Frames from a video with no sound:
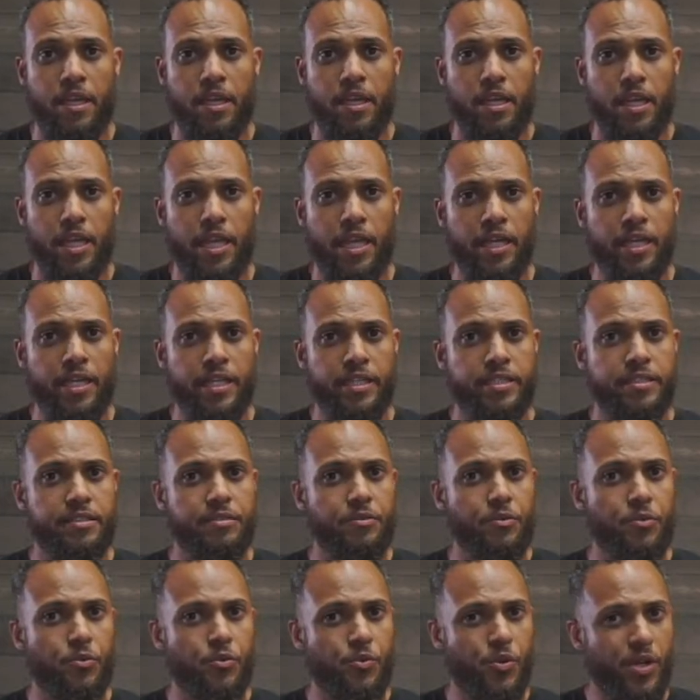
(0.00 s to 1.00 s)
And
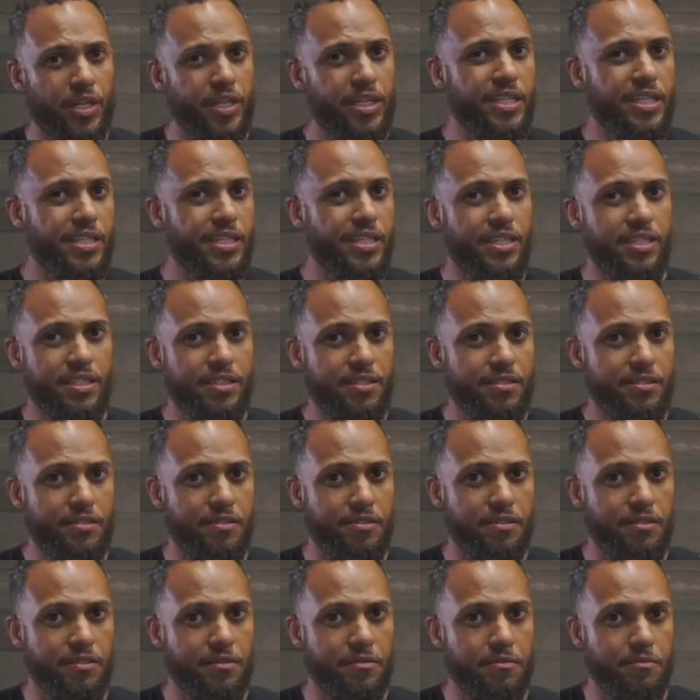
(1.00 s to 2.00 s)
what he
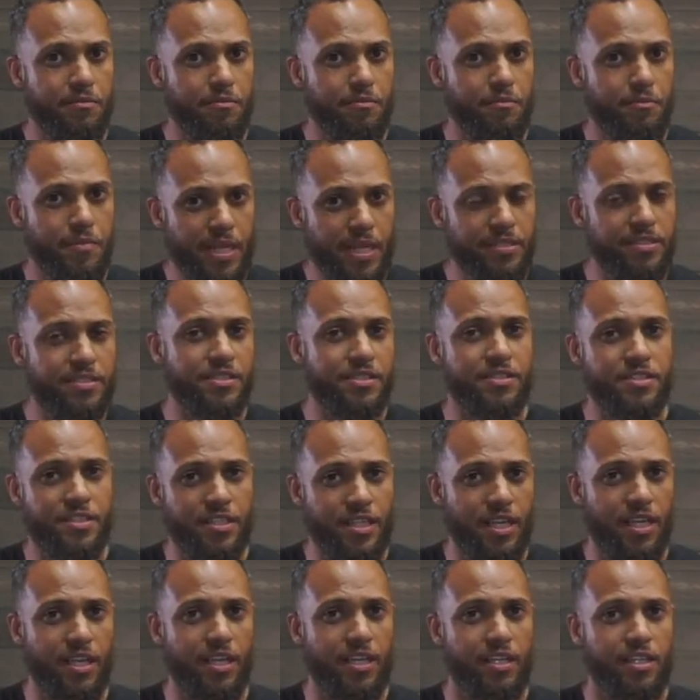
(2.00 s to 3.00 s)
meant to
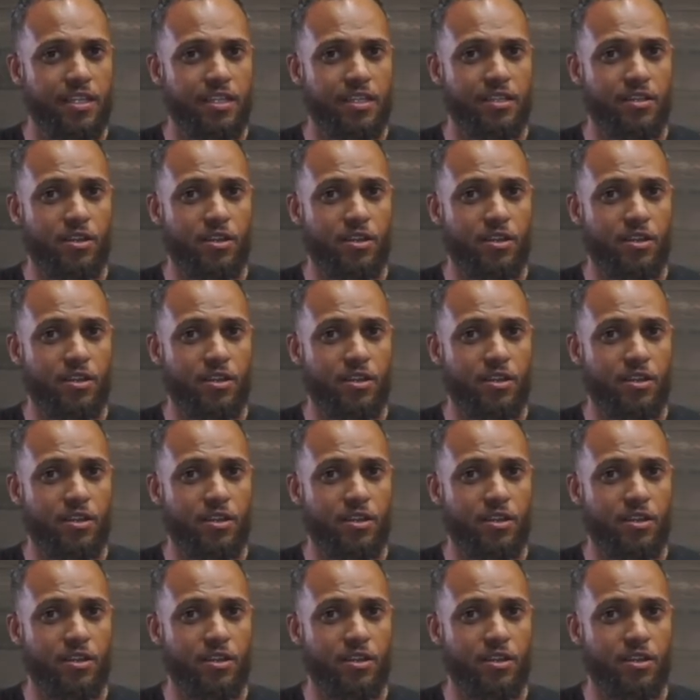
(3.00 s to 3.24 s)
say,